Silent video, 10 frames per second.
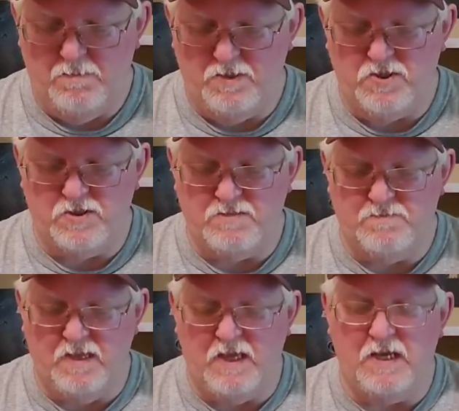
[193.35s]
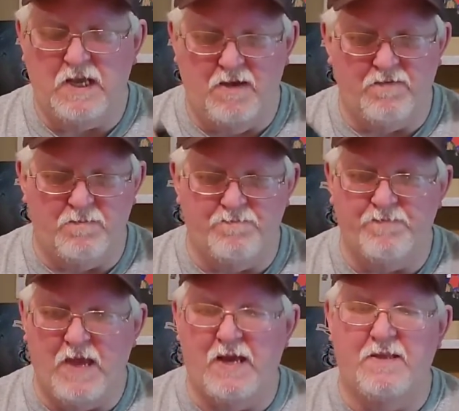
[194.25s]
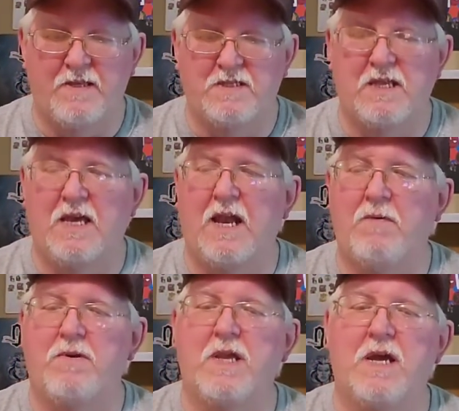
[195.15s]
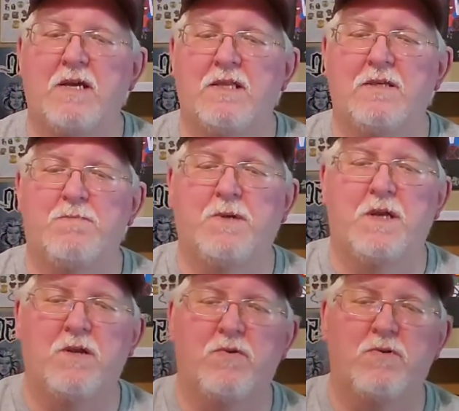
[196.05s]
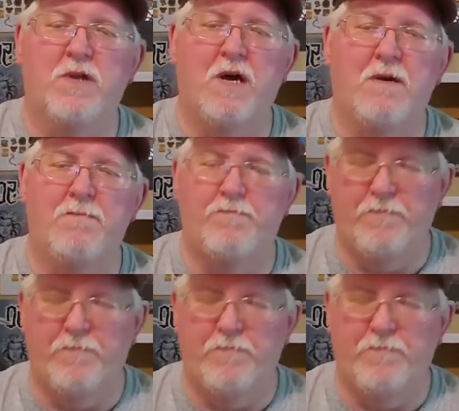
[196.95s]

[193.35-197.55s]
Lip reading: But just any of them out of this set I would take at this particular time.